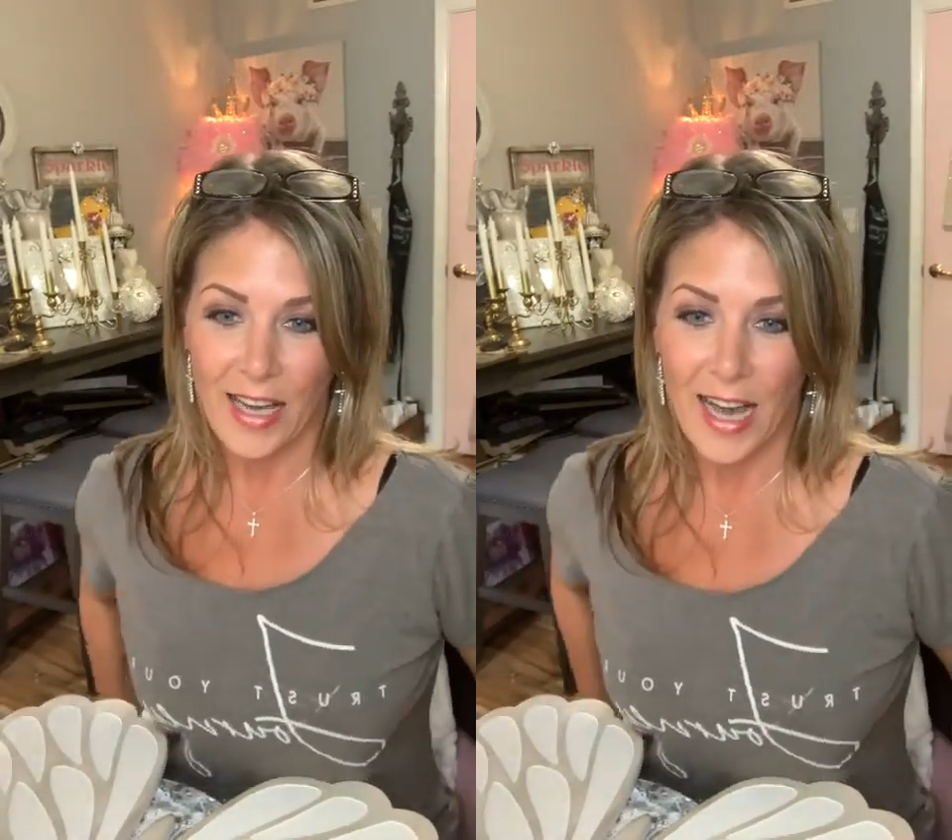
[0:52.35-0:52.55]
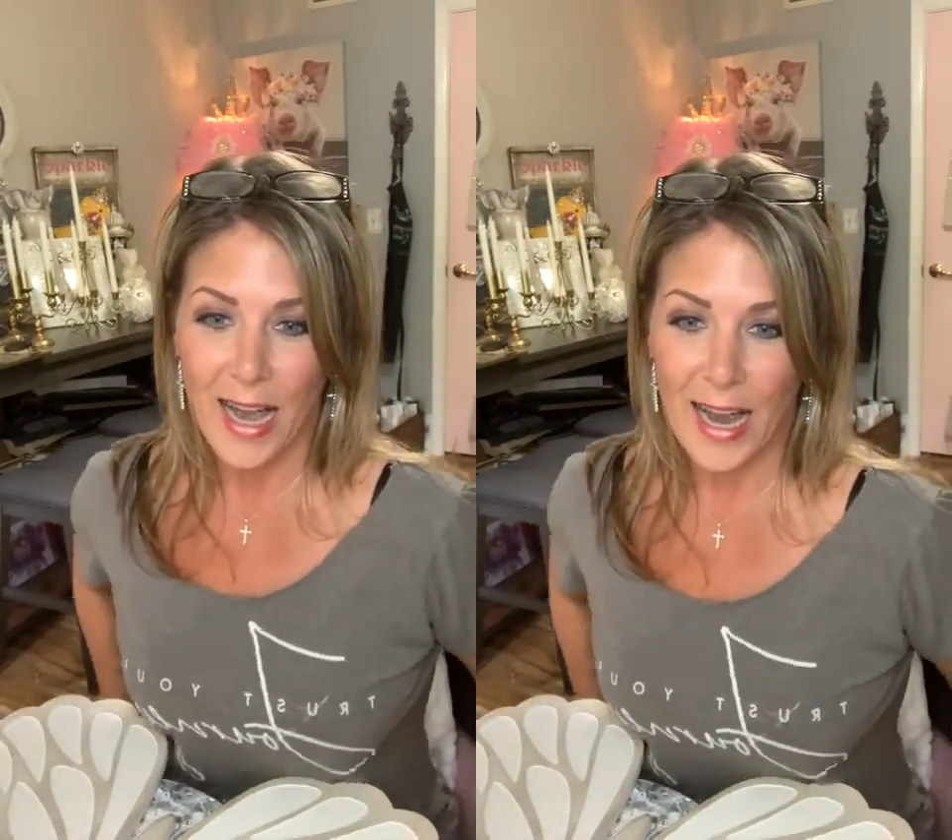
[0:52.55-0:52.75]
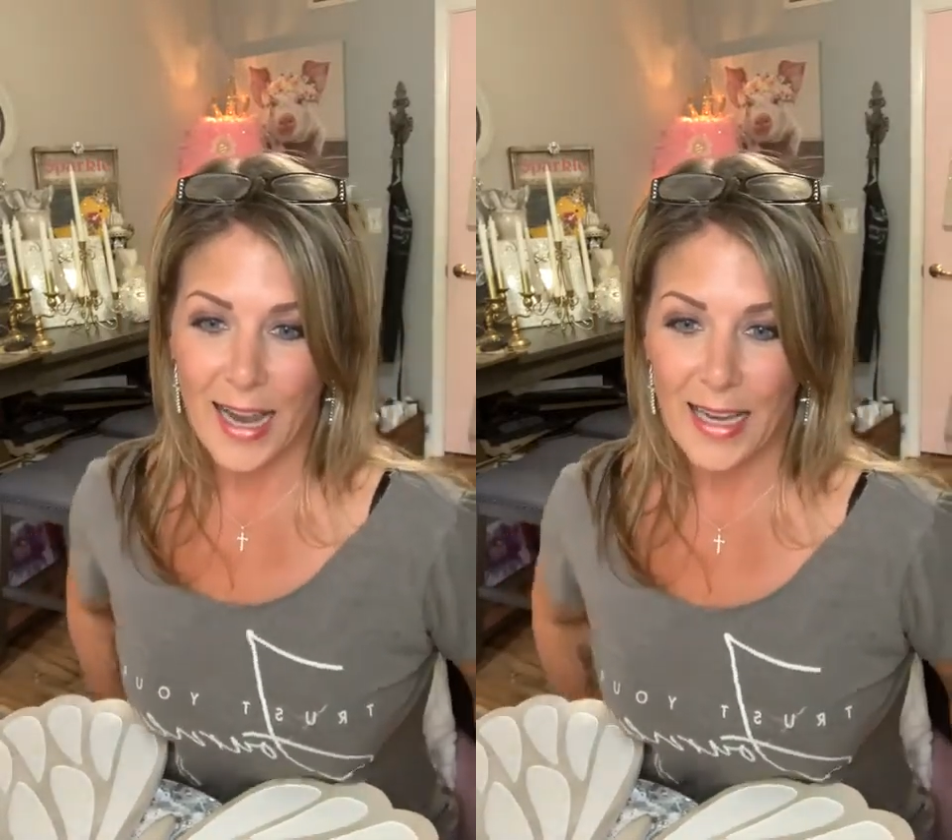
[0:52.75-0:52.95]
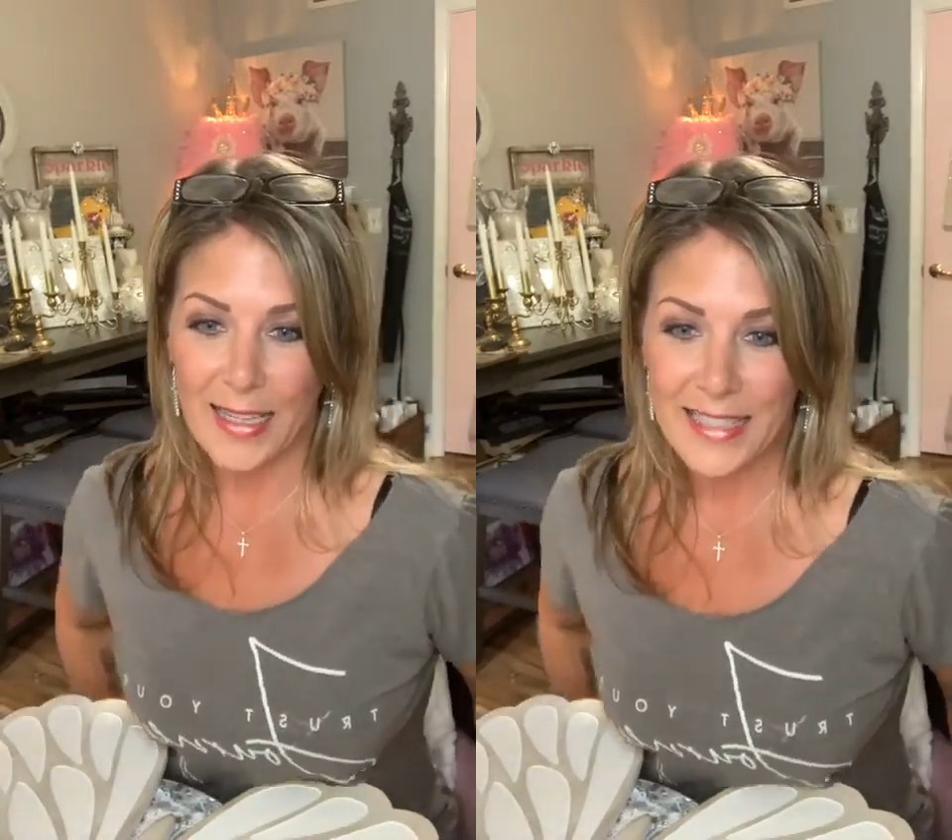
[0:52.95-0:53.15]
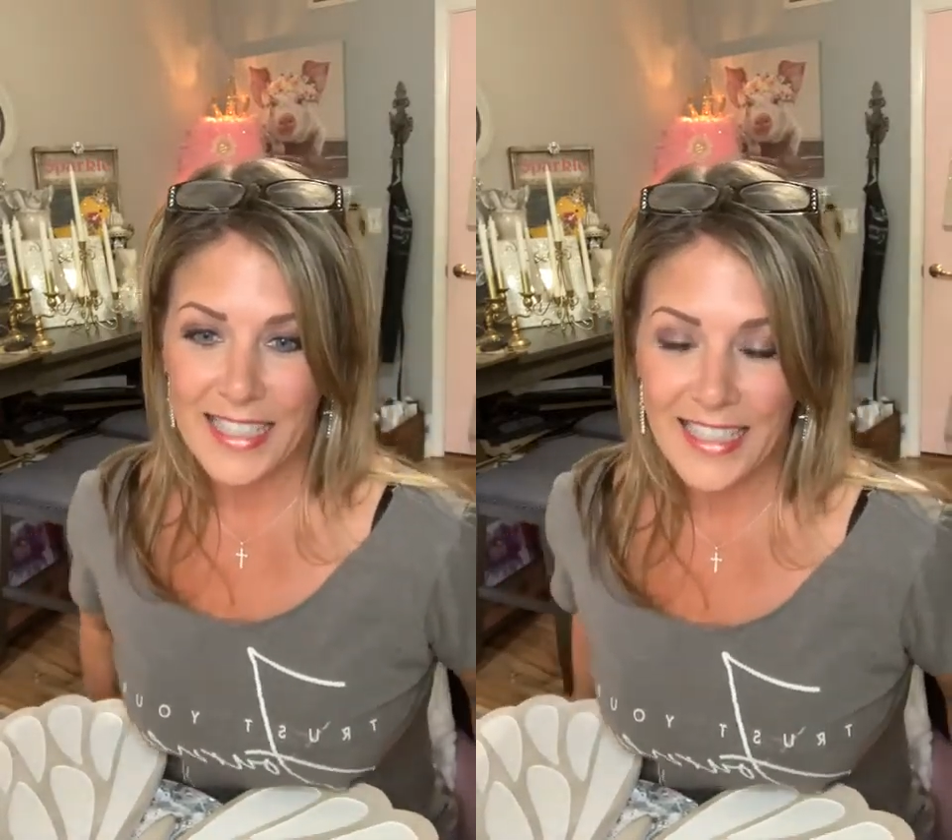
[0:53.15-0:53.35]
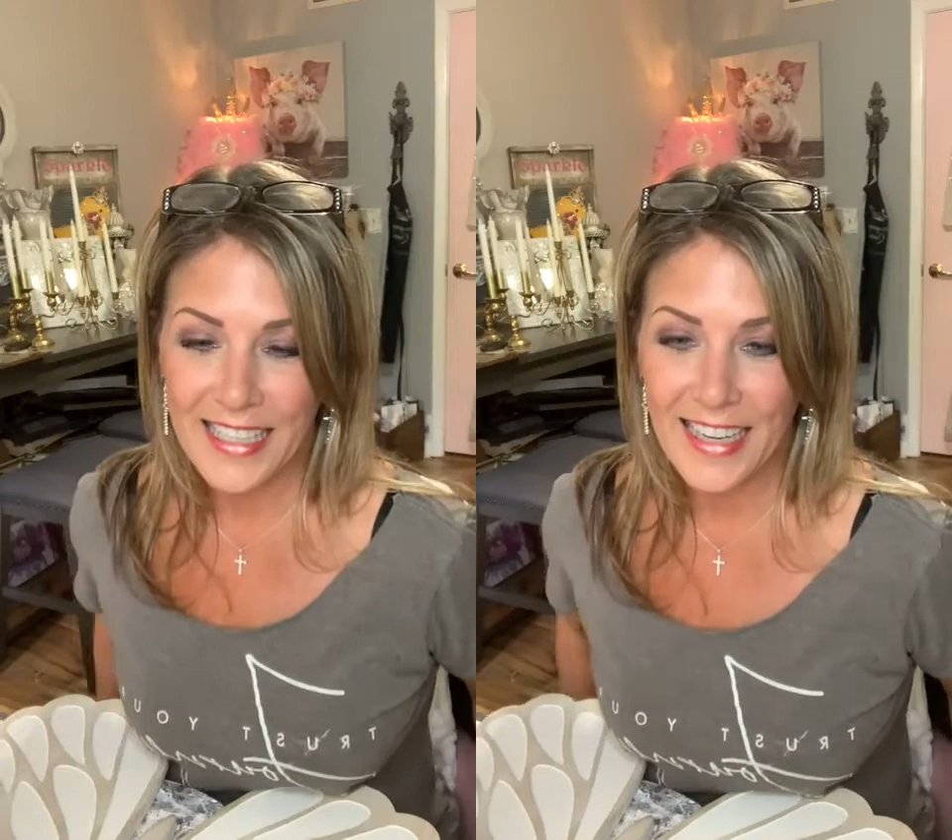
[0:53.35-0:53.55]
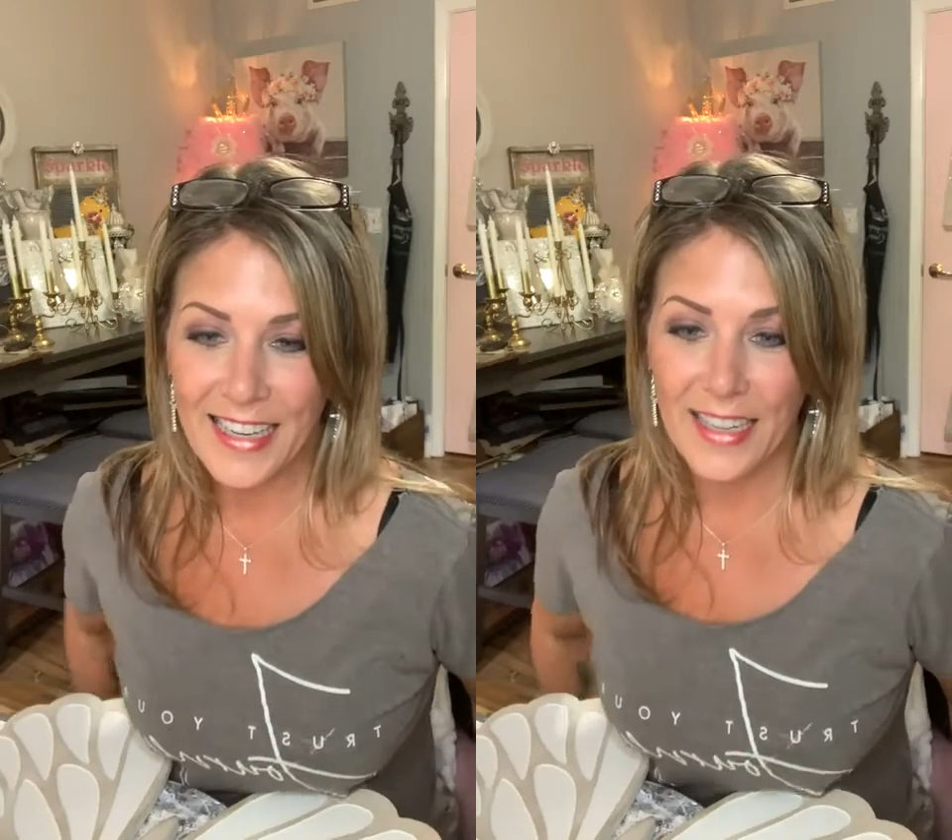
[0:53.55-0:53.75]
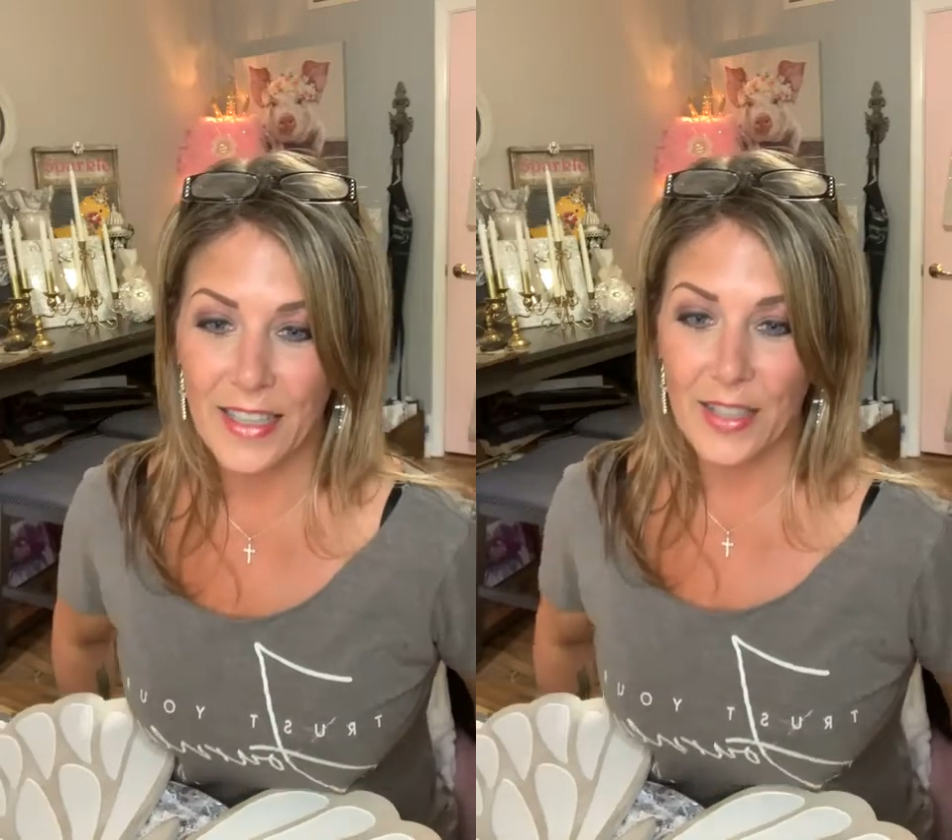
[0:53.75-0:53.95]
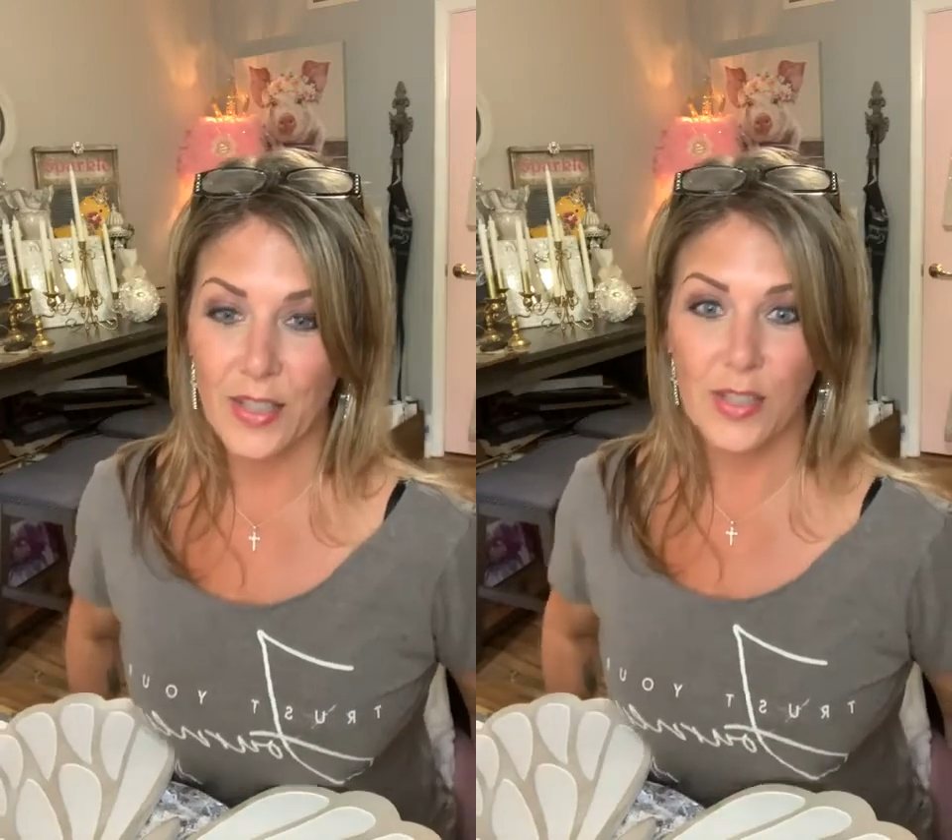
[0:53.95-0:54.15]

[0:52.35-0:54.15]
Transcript: Hi, Tina.